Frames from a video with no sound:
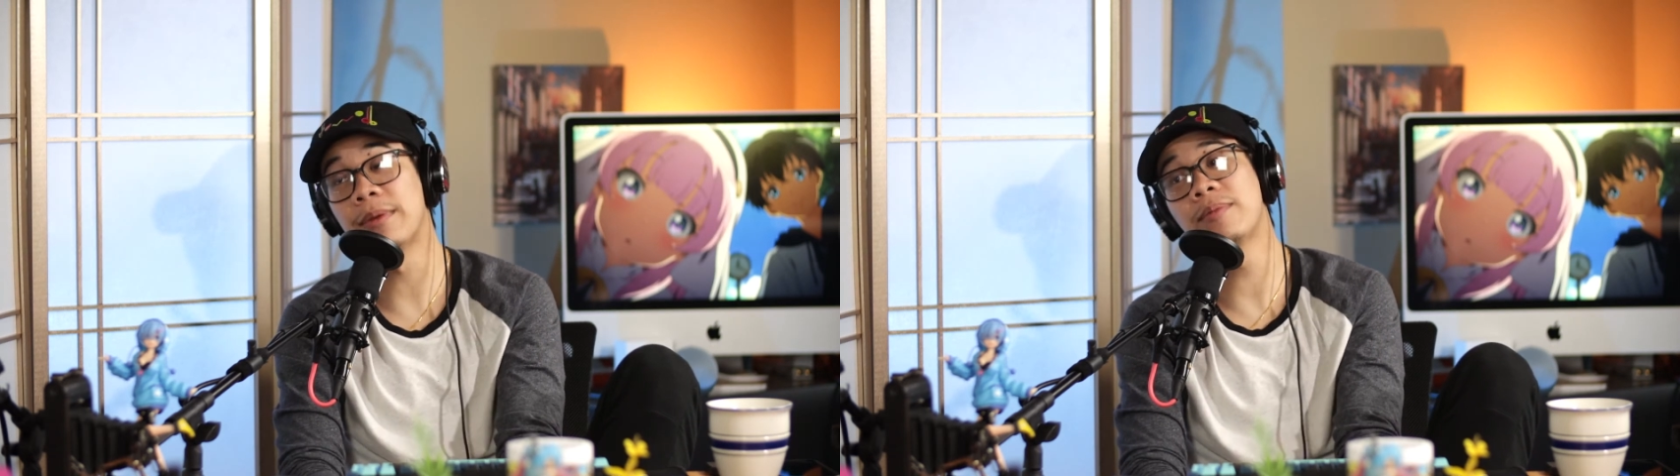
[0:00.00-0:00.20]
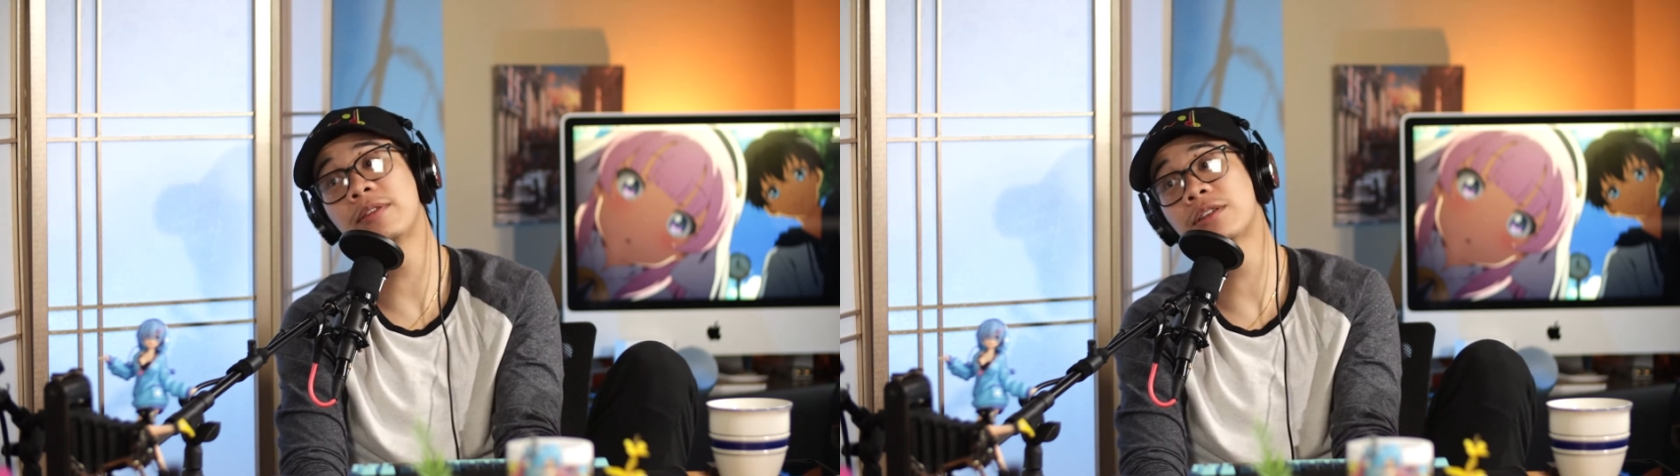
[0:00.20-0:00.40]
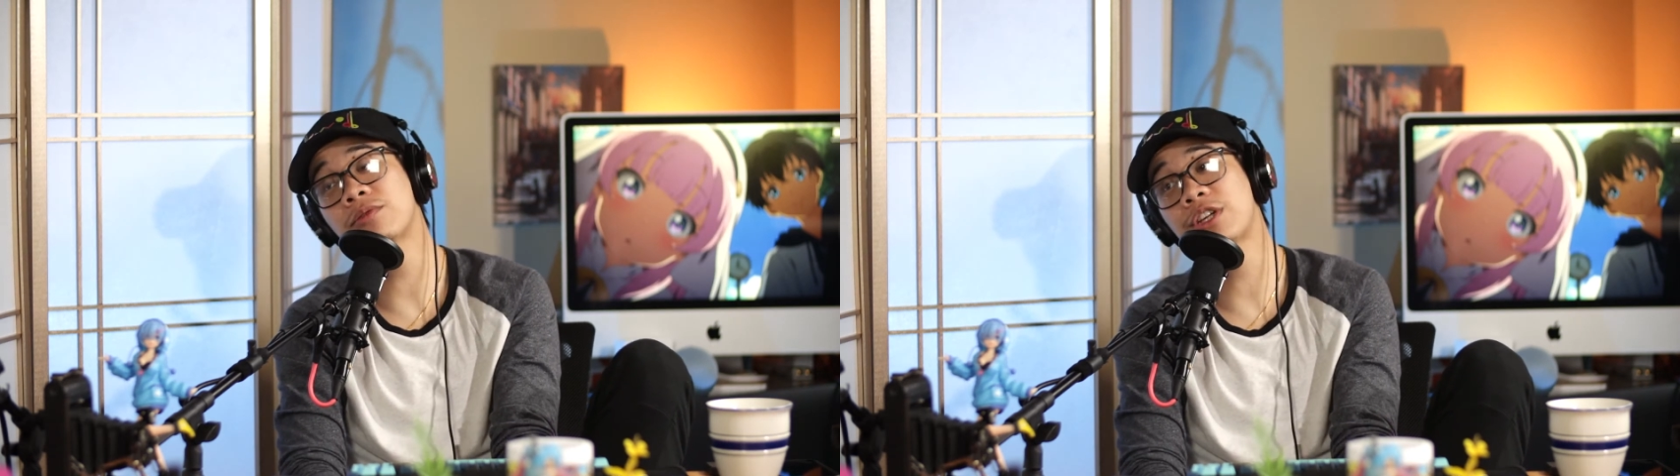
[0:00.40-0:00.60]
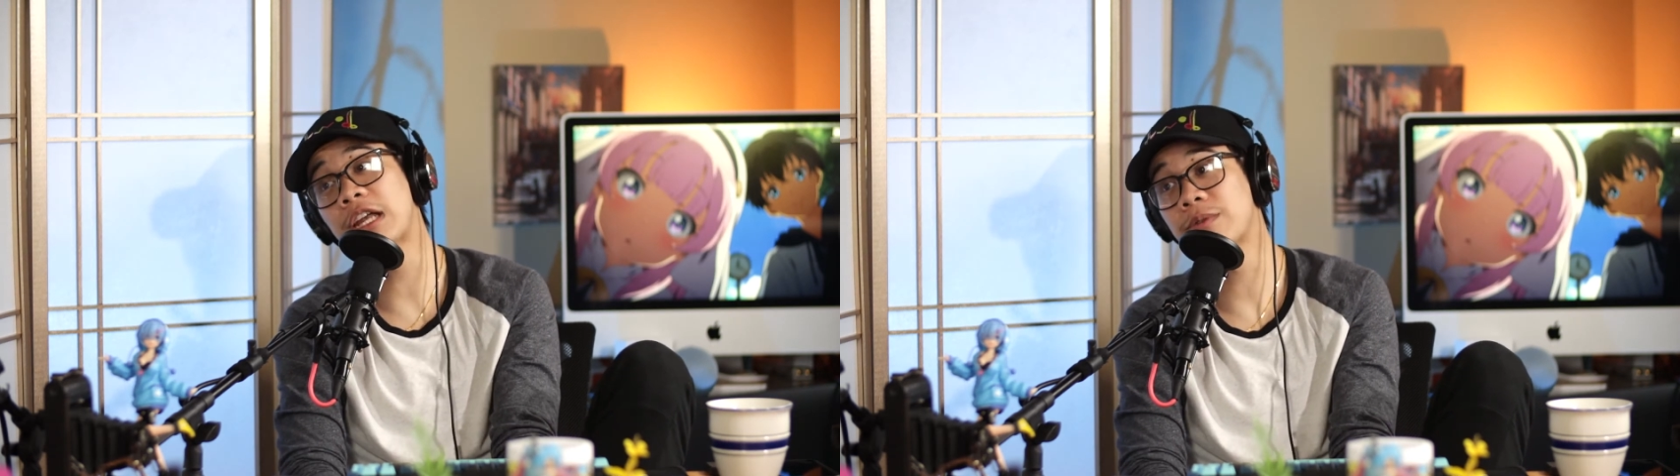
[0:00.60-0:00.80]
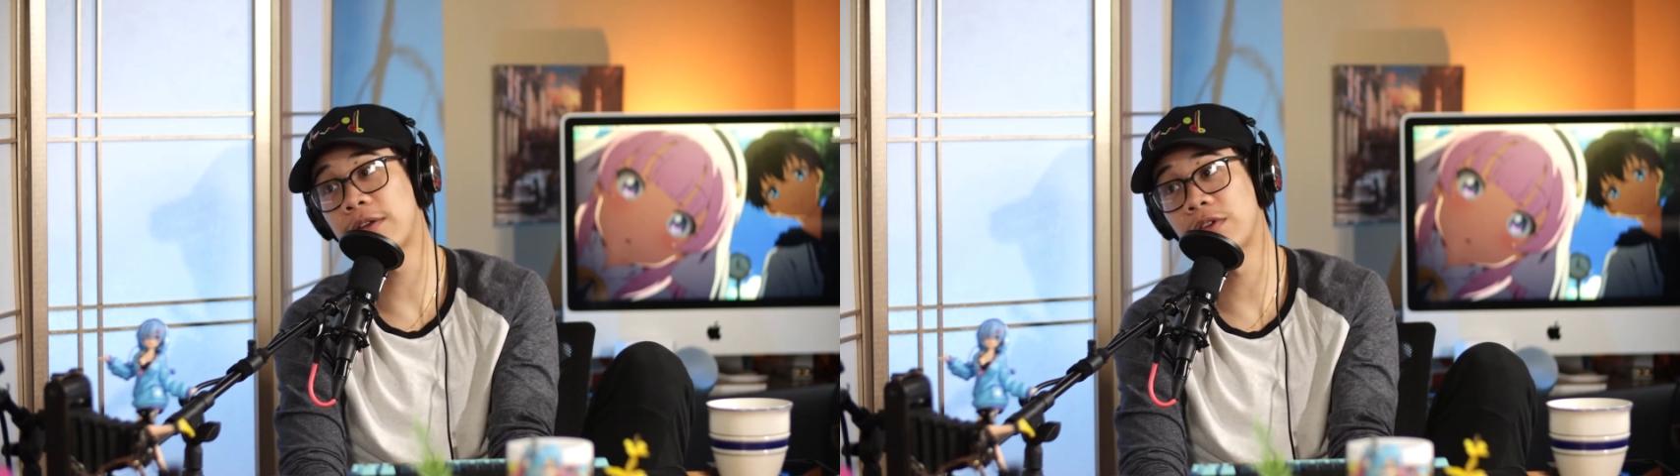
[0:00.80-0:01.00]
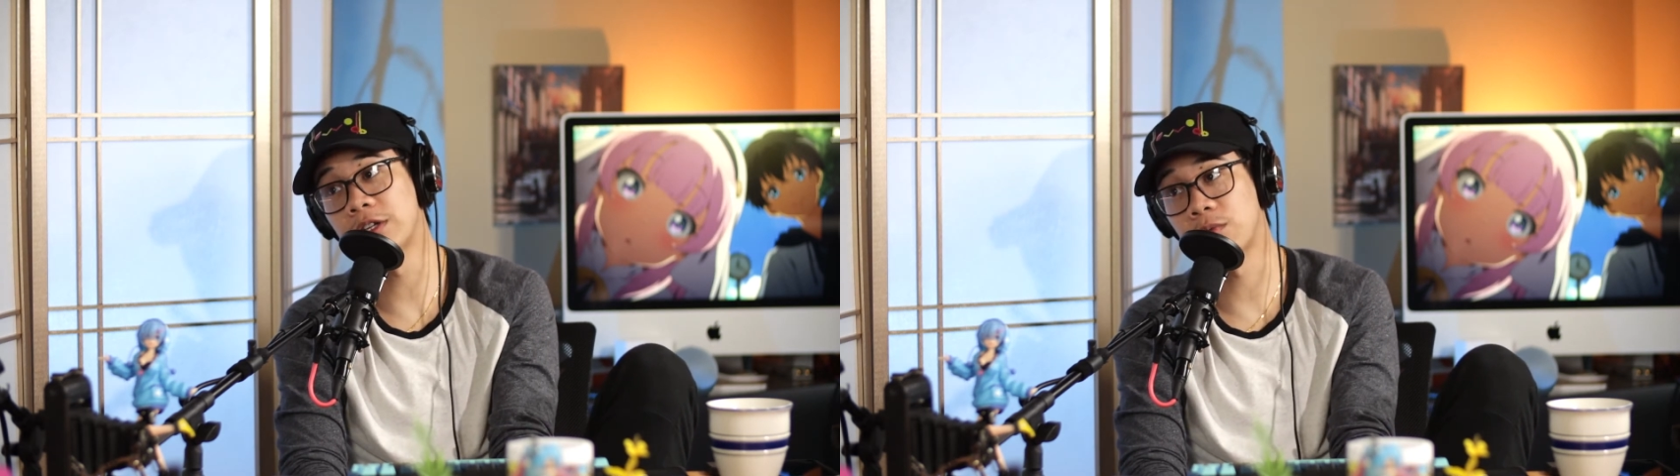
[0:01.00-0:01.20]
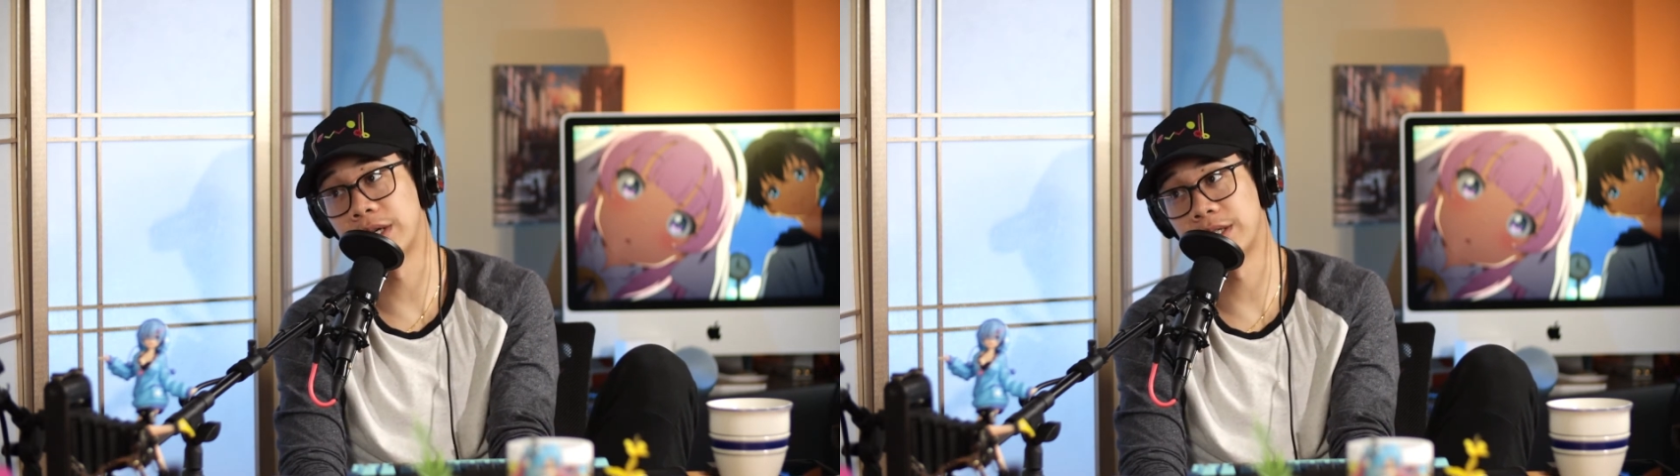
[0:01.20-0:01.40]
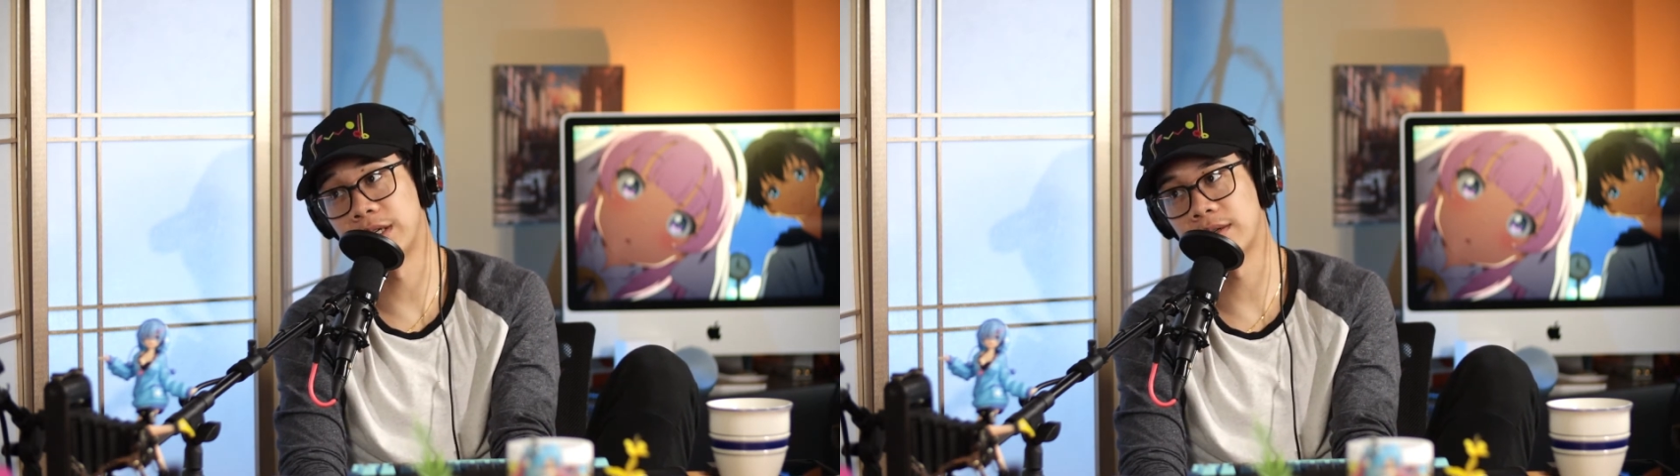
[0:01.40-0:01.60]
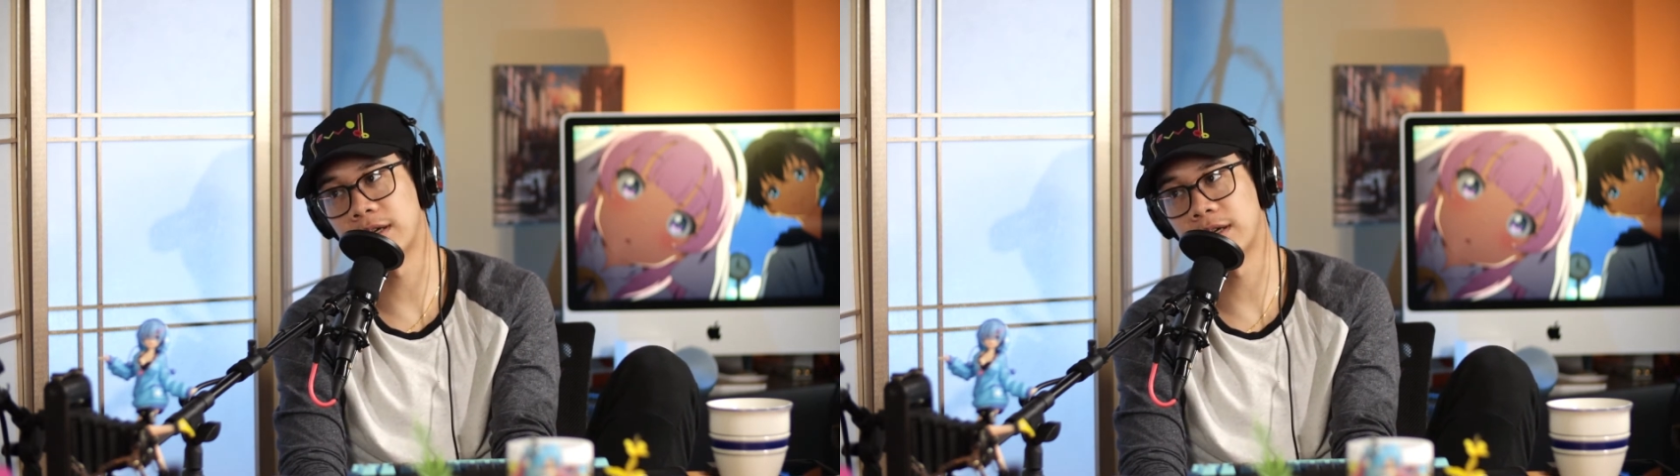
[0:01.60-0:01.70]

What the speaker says: maybe this will change when I finish watching it.